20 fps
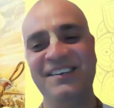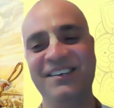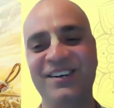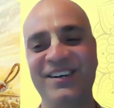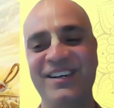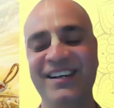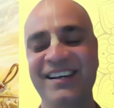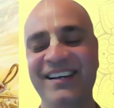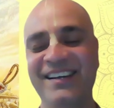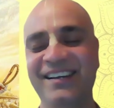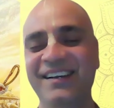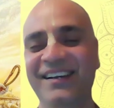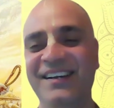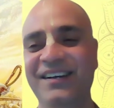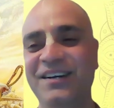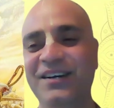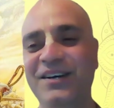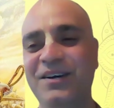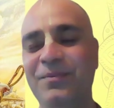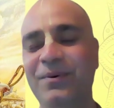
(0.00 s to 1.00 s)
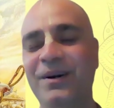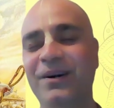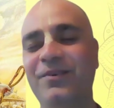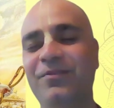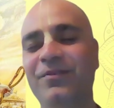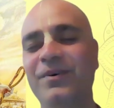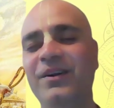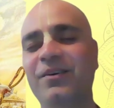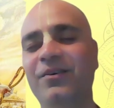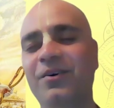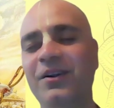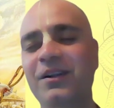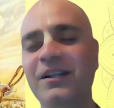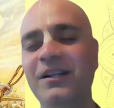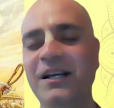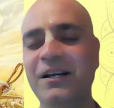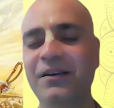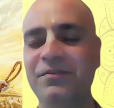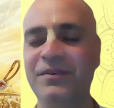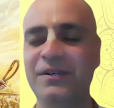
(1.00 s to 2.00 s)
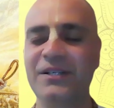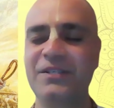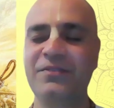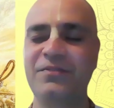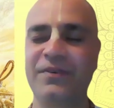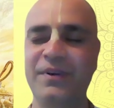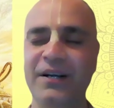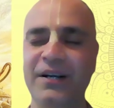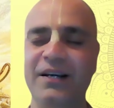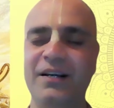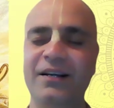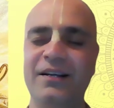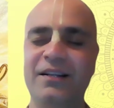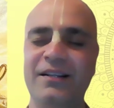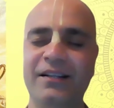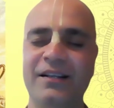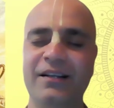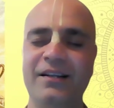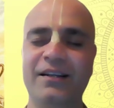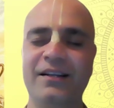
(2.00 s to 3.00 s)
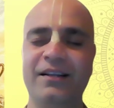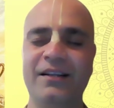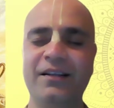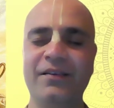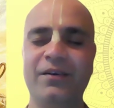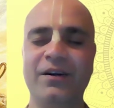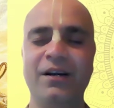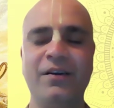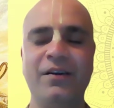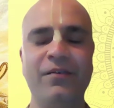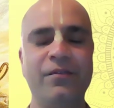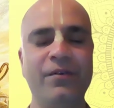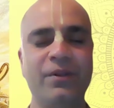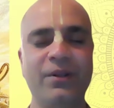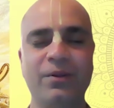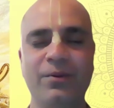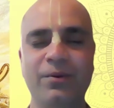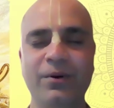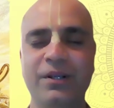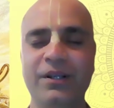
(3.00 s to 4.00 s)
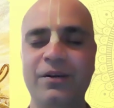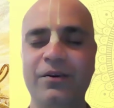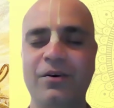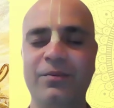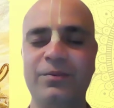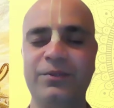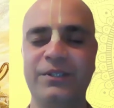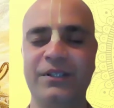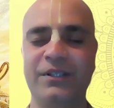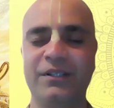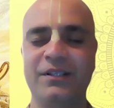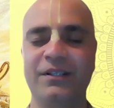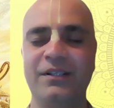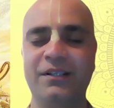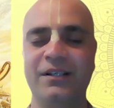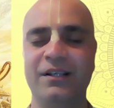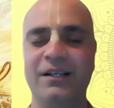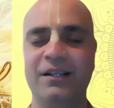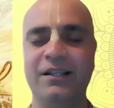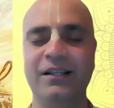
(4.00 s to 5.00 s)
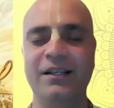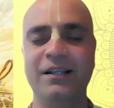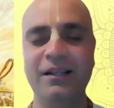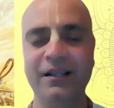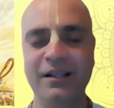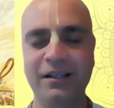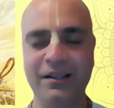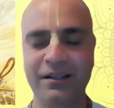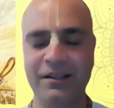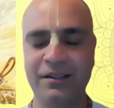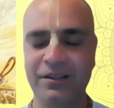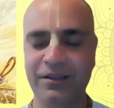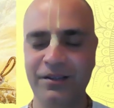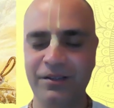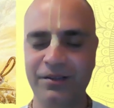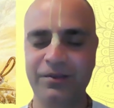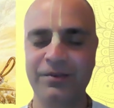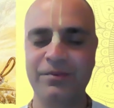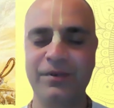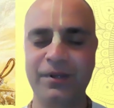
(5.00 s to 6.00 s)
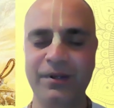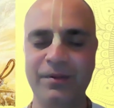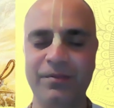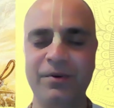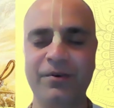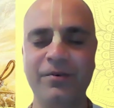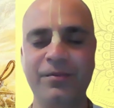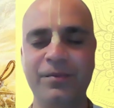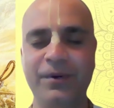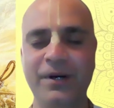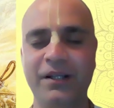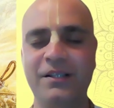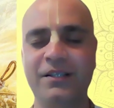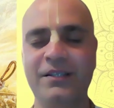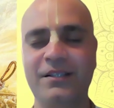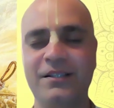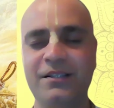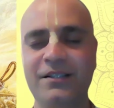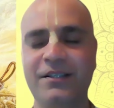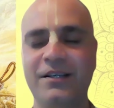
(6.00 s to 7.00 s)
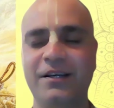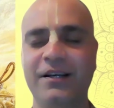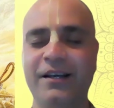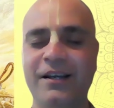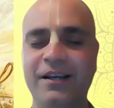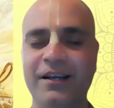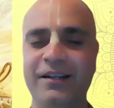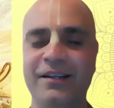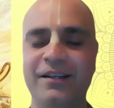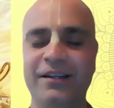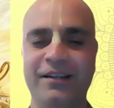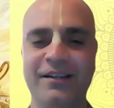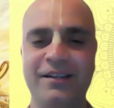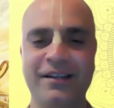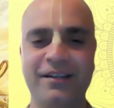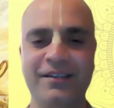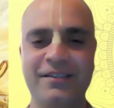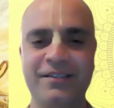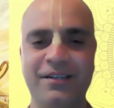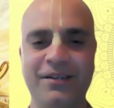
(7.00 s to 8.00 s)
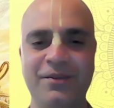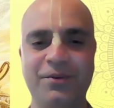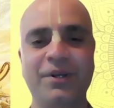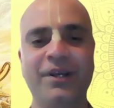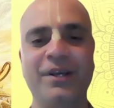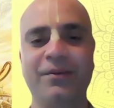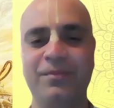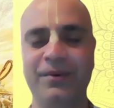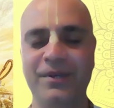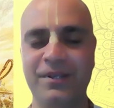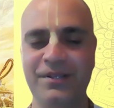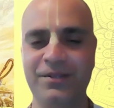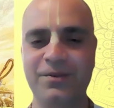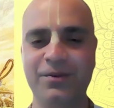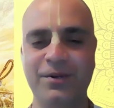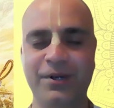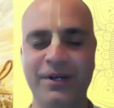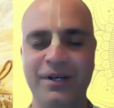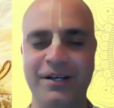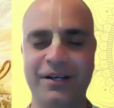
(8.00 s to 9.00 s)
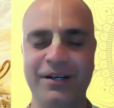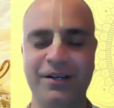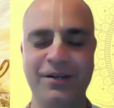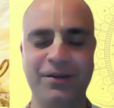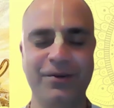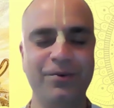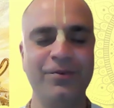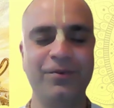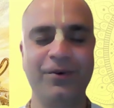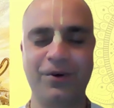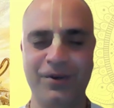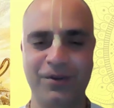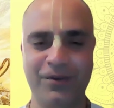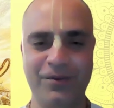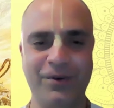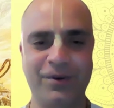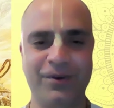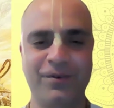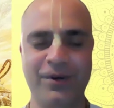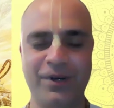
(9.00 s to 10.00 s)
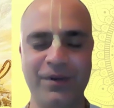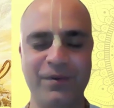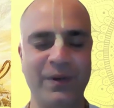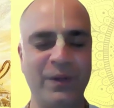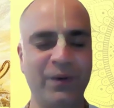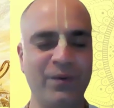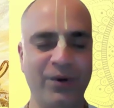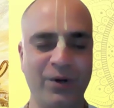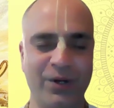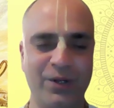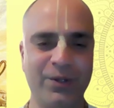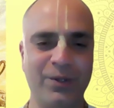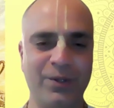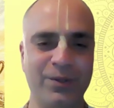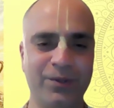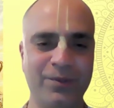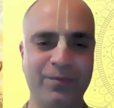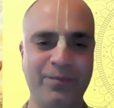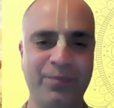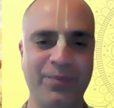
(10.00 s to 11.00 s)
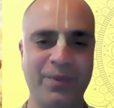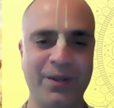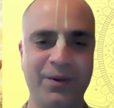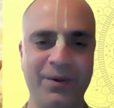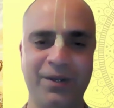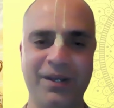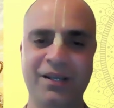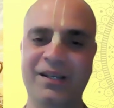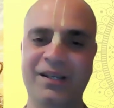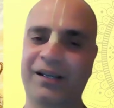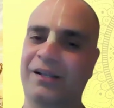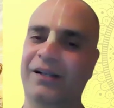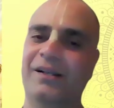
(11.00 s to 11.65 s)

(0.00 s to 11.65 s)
Okay. But when all their efforts failed, then they were left with no other option. And then, when Prabhupada insisted again, they said, okay, please go ahead and do what you want, whatever you want to do. Okay.